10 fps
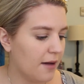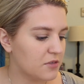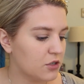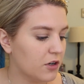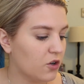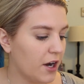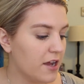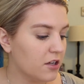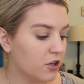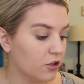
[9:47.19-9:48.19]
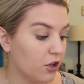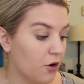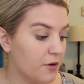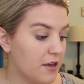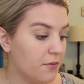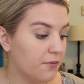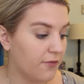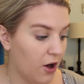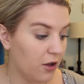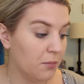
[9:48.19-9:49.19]
So a great glowy
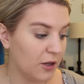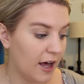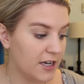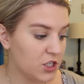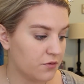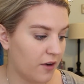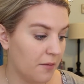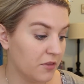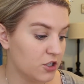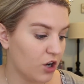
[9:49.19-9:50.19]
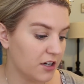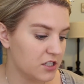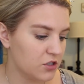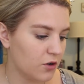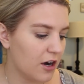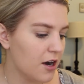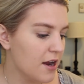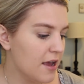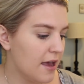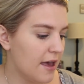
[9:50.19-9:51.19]
fall blush from the drugstore
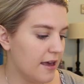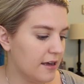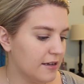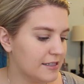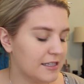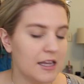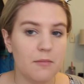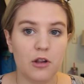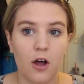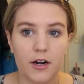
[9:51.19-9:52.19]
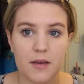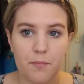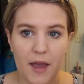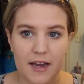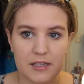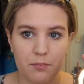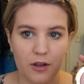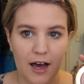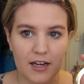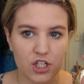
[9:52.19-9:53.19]
is the Milani Baked
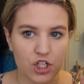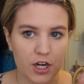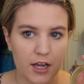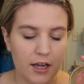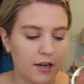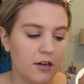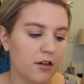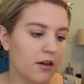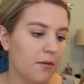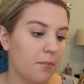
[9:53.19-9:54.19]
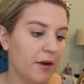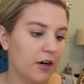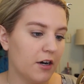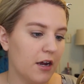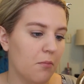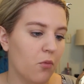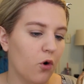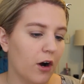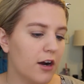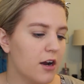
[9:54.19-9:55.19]
Blush in Berry
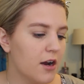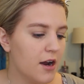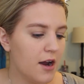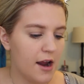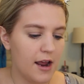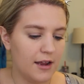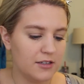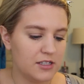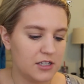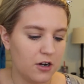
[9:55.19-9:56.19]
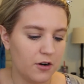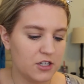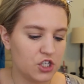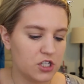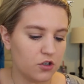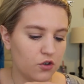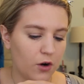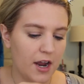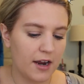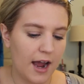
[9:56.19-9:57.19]
Amore. And so it's just a
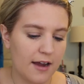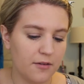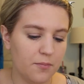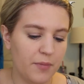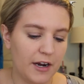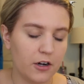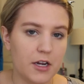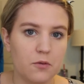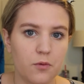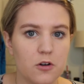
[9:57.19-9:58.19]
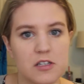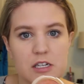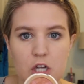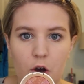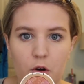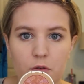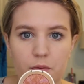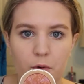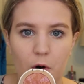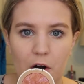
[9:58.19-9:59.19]
great kind of berry rosy tone
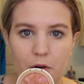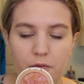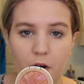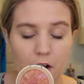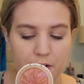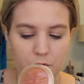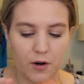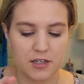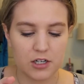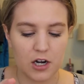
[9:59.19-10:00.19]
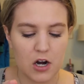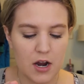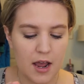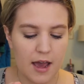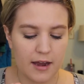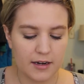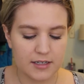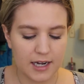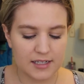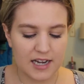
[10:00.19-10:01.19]
for fall and winter, and it
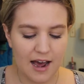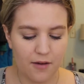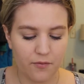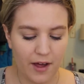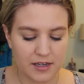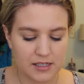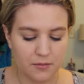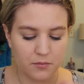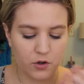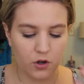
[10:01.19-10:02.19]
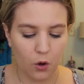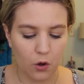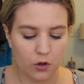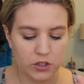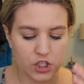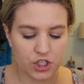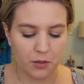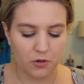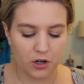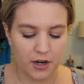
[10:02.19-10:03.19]
does have like some gold shimmer